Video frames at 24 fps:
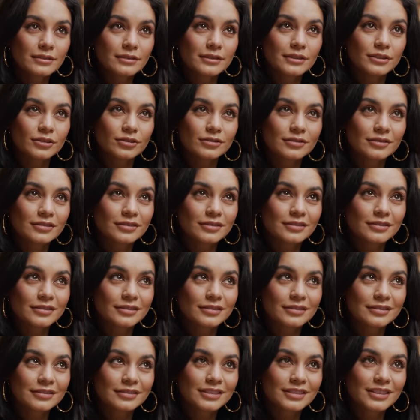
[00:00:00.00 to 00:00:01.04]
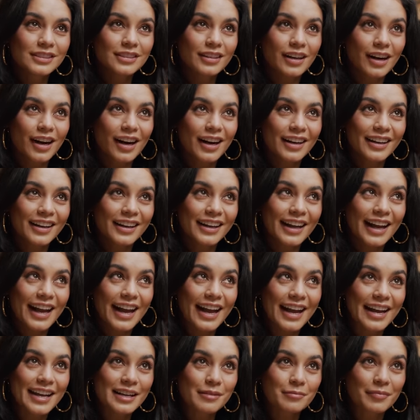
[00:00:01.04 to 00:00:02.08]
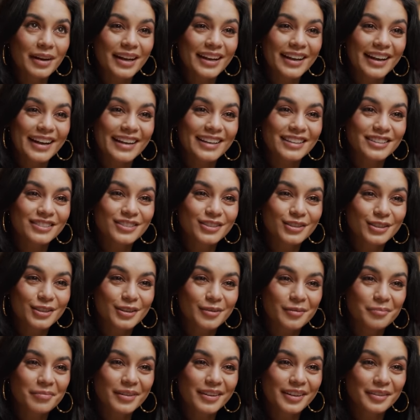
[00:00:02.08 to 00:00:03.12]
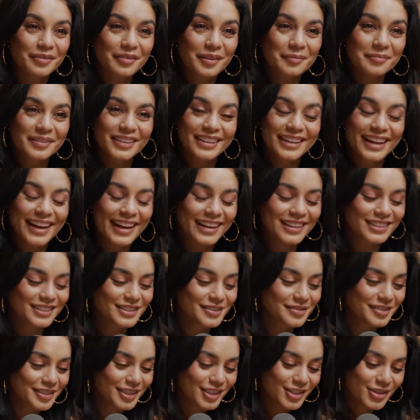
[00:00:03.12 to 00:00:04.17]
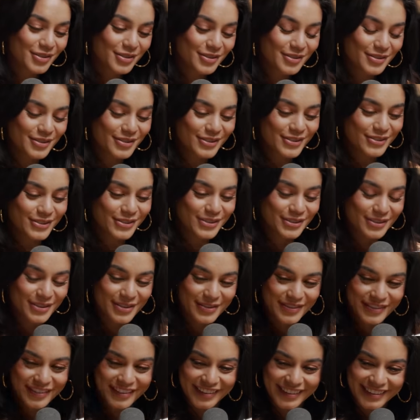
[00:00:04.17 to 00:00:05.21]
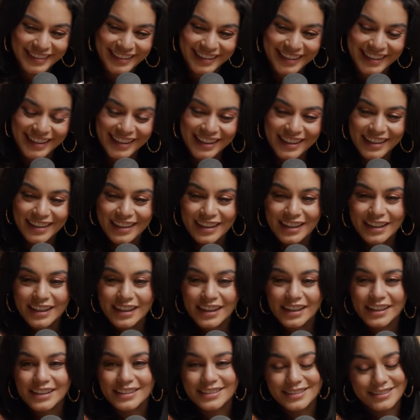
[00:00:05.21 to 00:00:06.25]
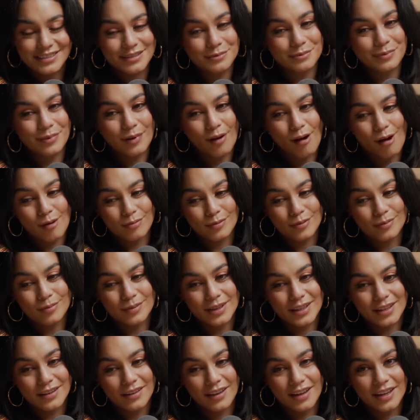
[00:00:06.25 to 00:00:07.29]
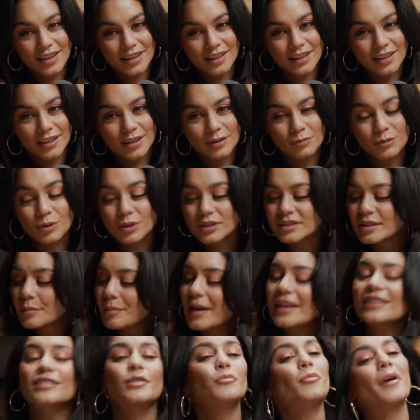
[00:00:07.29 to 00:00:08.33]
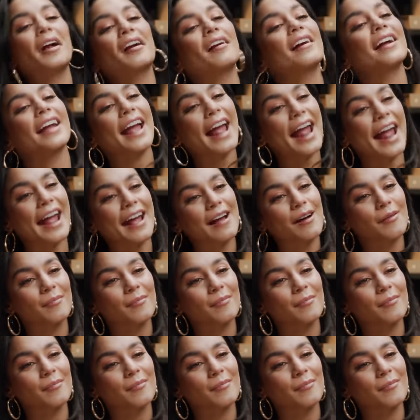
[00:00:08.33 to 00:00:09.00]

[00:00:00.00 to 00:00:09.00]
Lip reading: God, I hate my answer, but if I'm gonna answer truthfully, yeah, it's probably like, well, it depends on where I am.